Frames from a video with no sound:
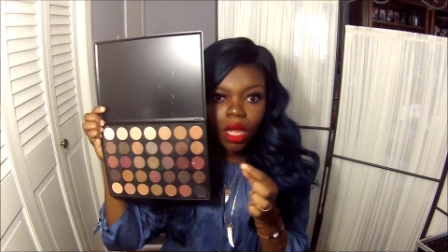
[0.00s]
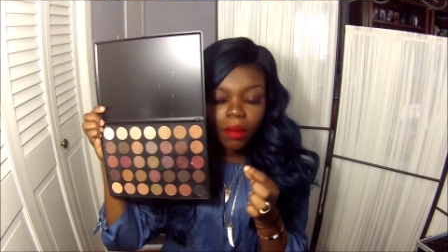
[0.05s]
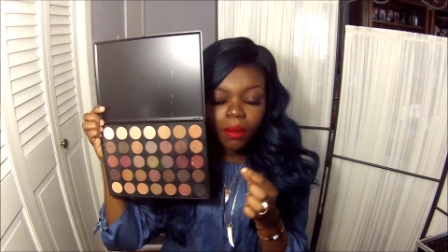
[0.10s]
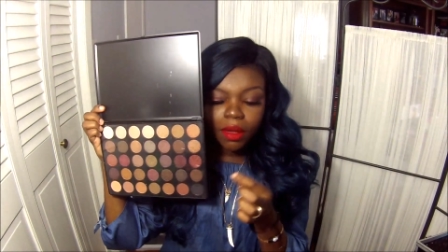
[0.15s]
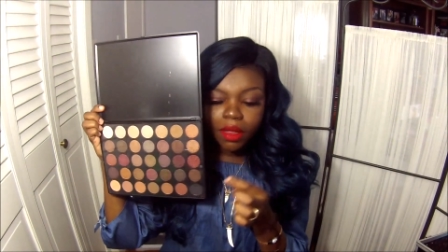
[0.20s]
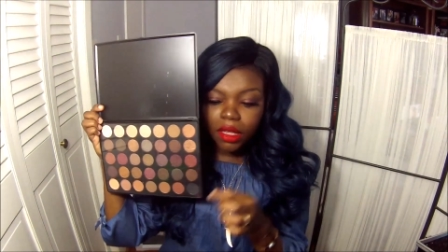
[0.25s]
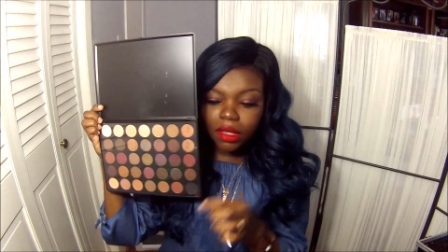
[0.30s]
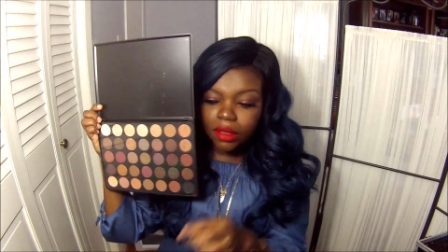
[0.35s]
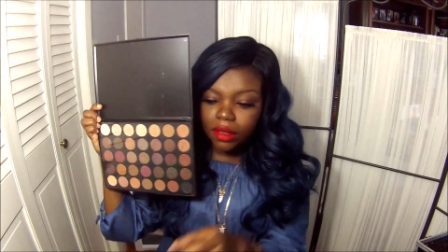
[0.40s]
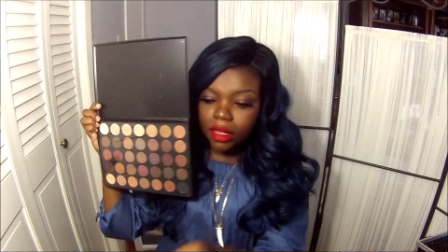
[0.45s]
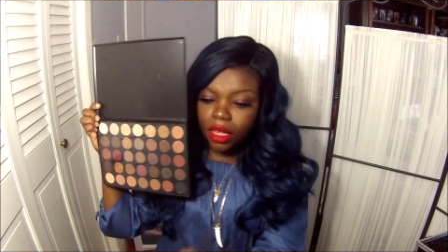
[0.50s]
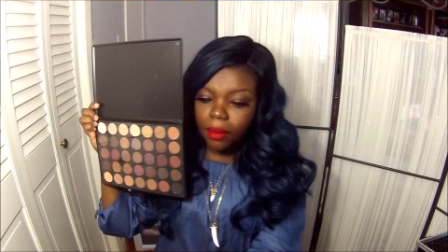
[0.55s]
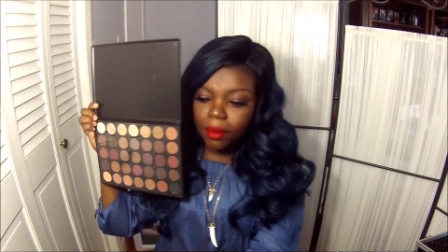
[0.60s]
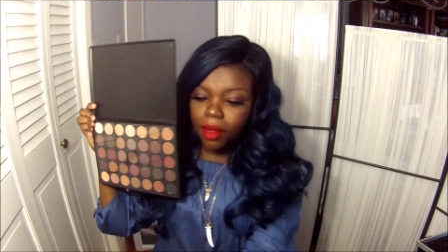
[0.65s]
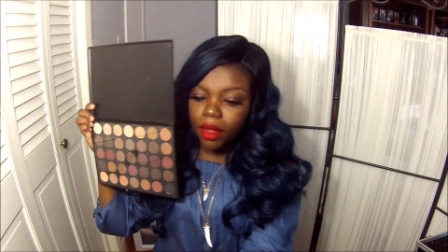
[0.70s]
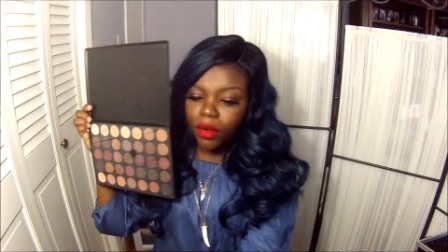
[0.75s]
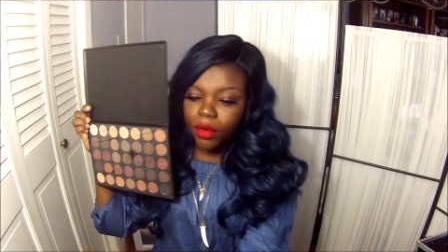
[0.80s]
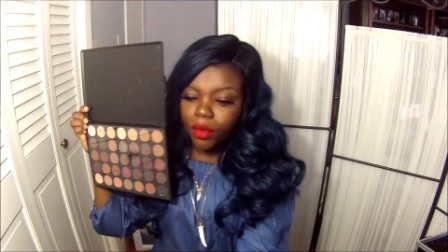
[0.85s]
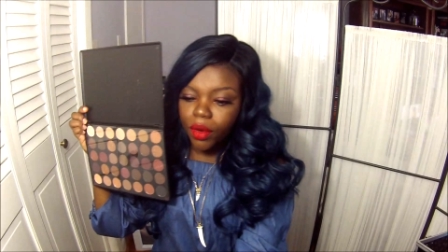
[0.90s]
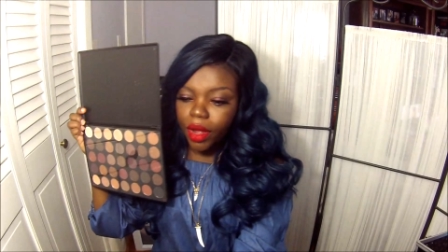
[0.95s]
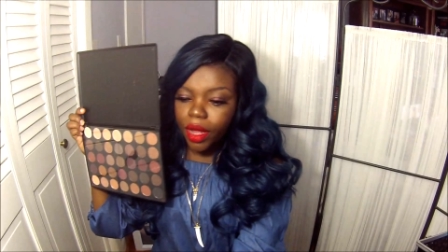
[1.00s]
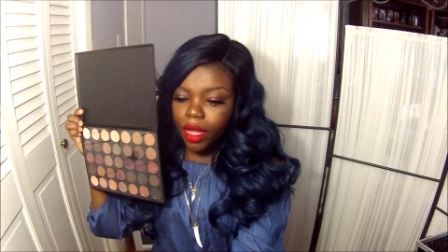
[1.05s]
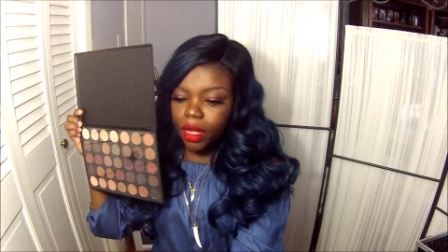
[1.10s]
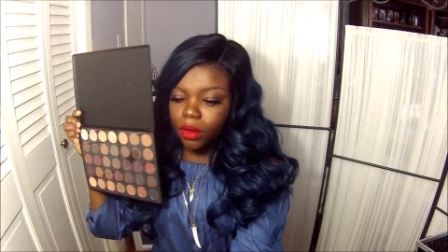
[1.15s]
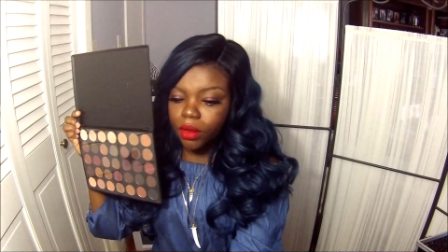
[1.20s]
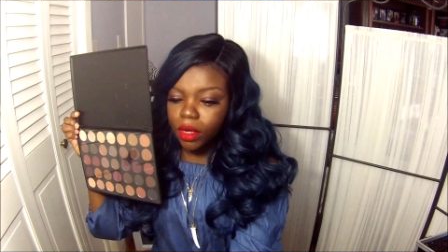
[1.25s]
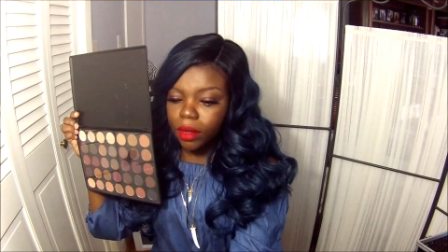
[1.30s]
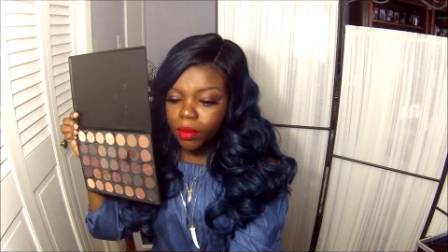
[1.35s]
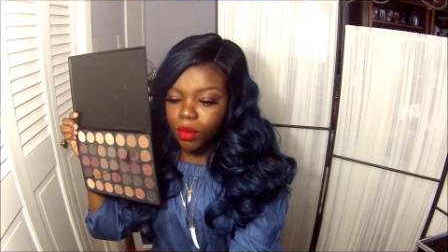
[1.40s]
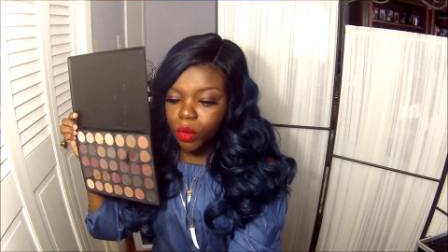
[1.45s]
But this time
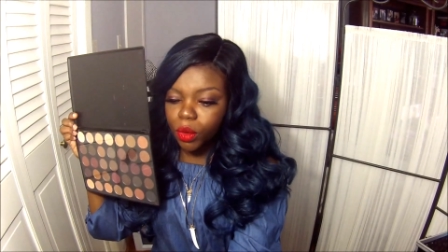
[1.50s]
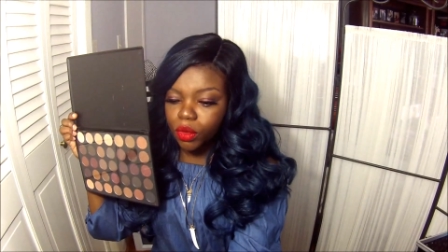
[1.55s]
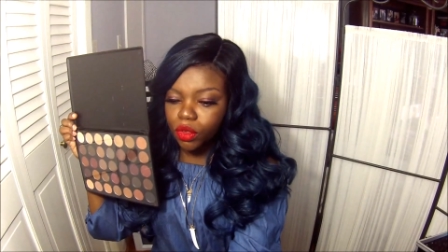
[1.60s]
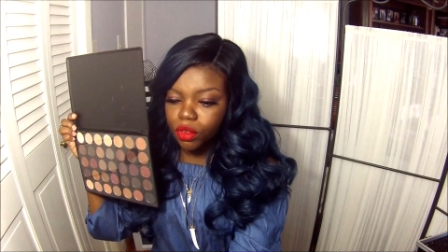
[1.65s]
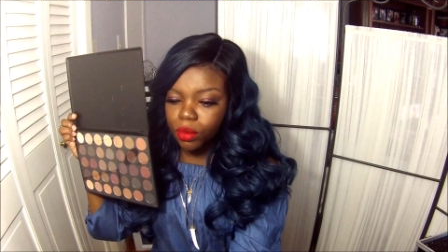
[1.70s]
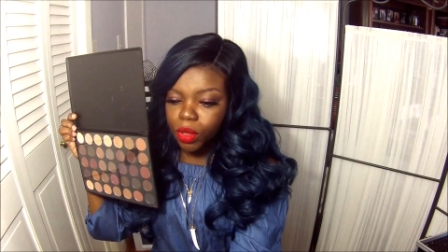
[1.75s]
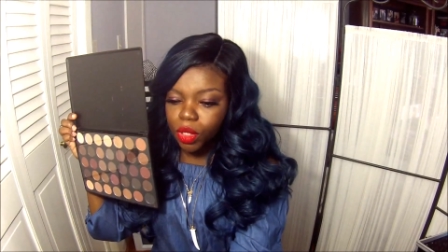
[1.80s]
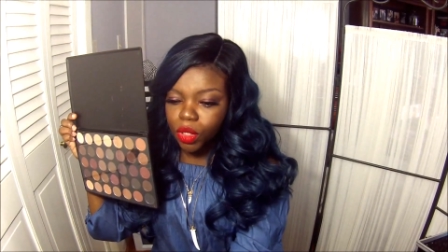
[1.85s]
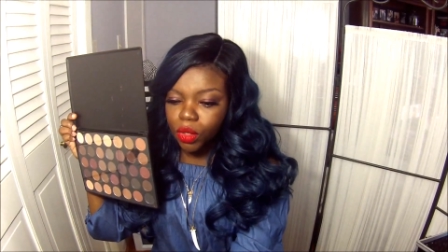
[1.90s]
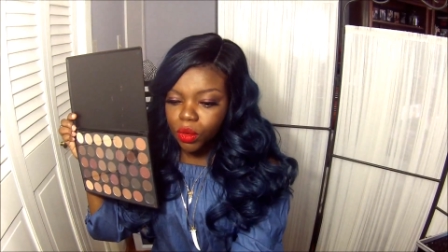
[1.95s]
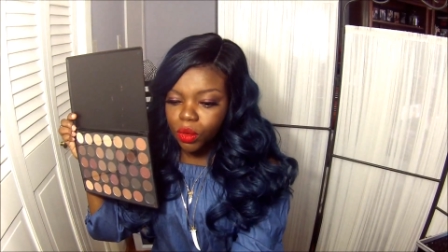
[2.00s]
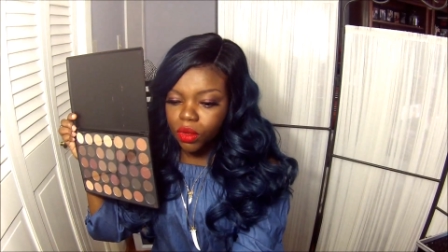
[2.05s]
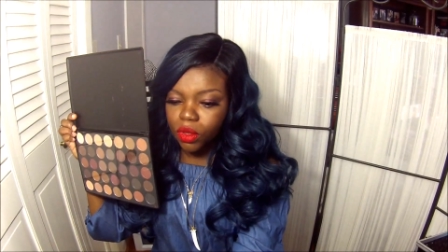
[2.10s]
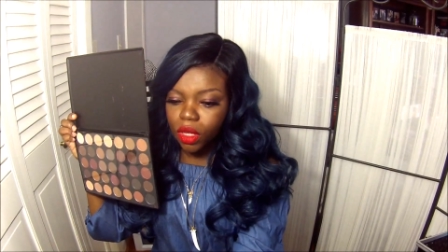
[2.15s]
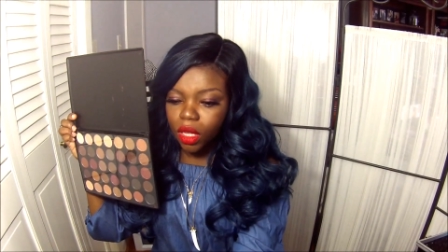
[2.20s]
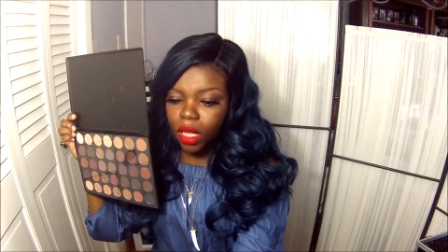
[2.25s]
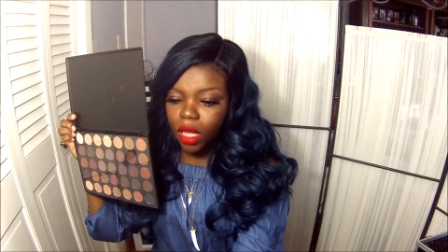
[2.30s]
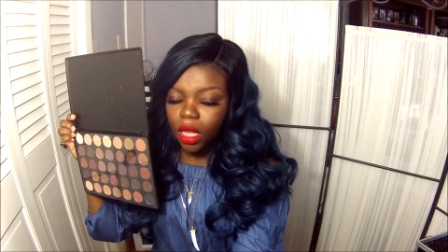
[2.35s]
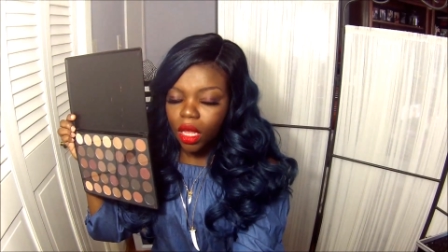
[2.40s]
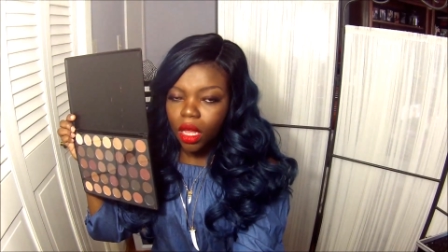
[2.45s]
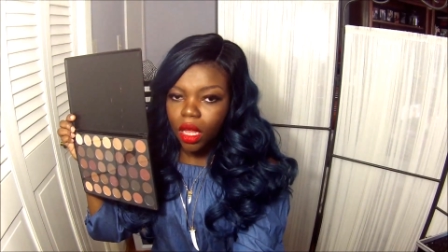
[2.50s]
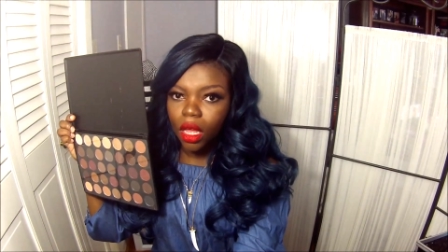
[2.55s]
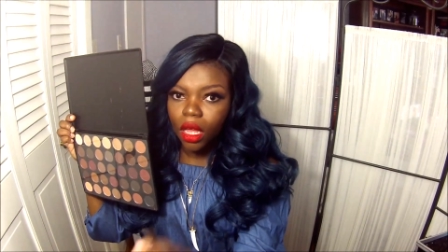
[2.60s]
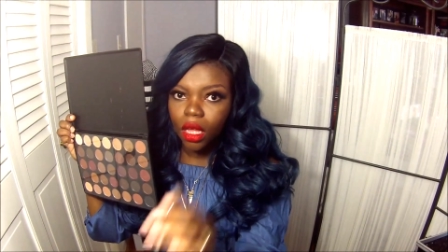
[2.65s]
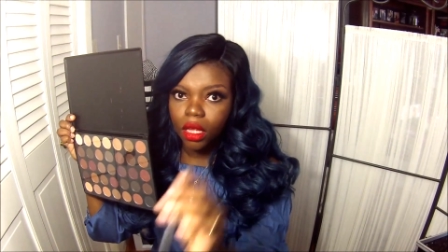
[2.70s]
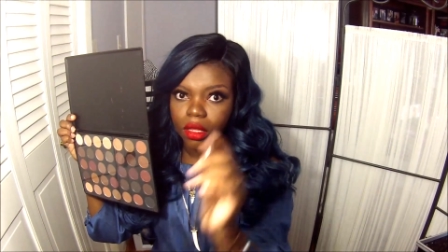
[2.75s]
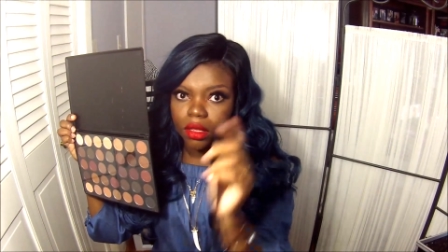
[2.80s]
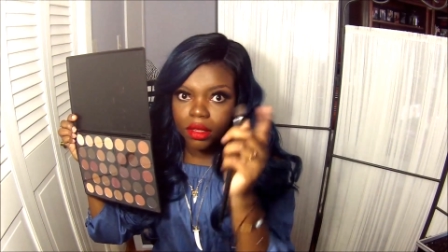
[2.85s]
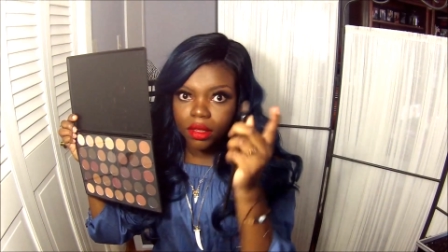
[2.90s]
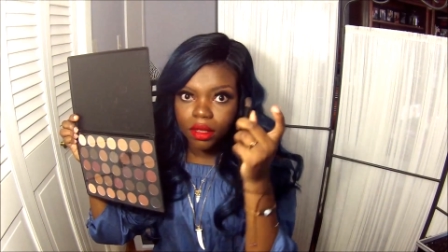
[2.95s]
around, I'm going to be using
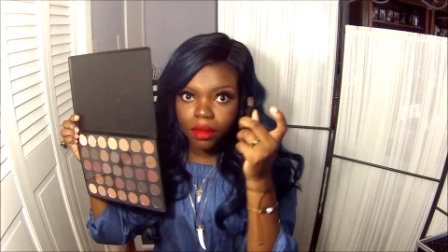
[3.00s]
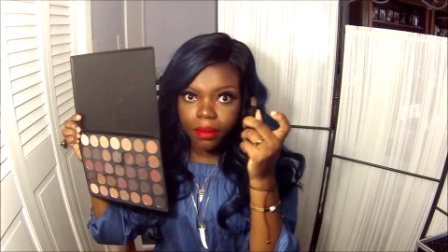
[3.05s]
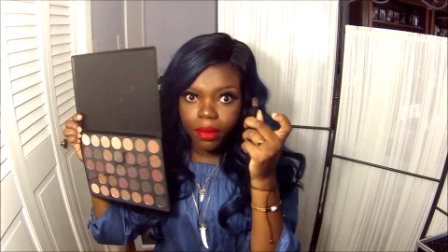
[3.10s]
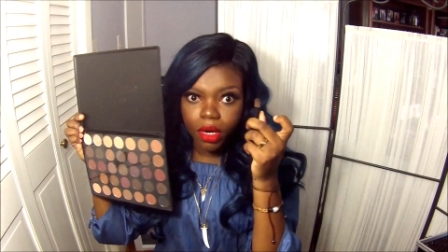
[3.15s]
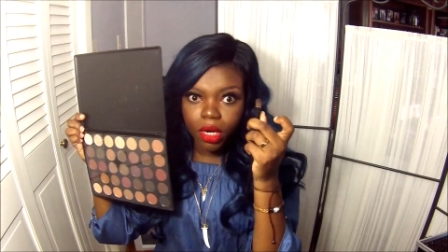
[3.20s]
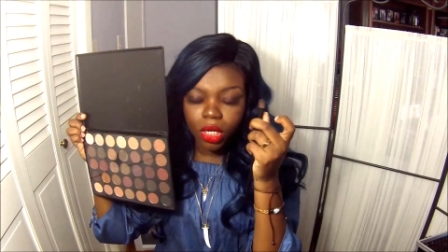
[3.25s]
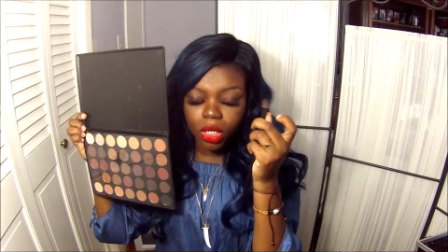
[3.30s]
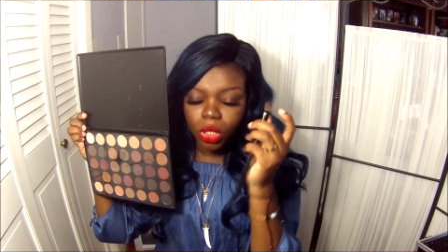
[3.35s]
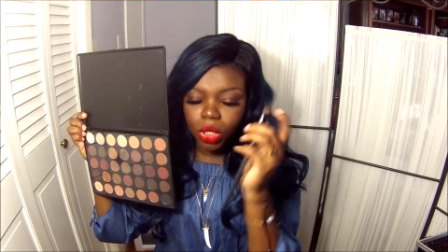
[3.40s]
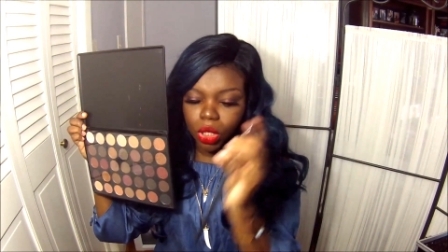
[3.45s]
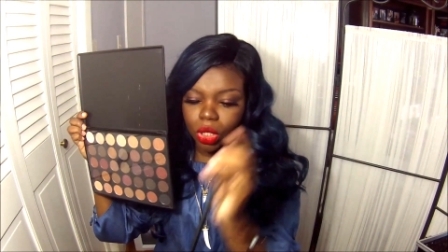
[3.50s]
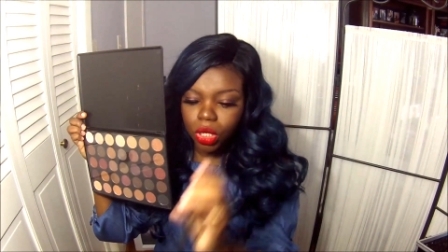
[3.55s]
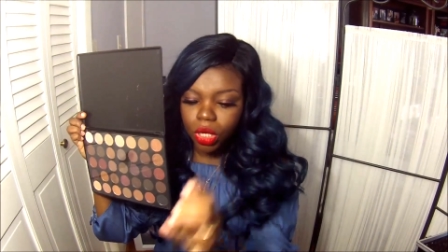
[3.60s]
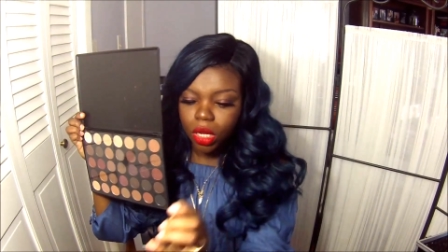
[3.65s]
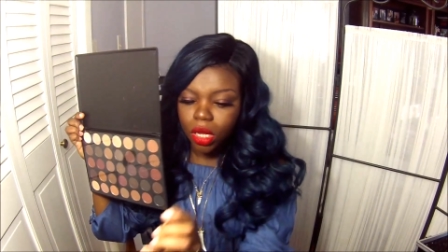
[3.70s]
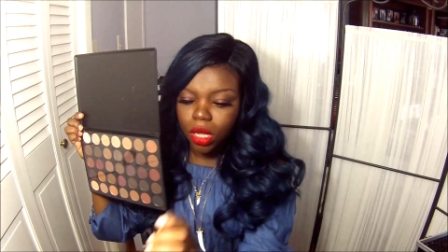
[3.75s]
the brush.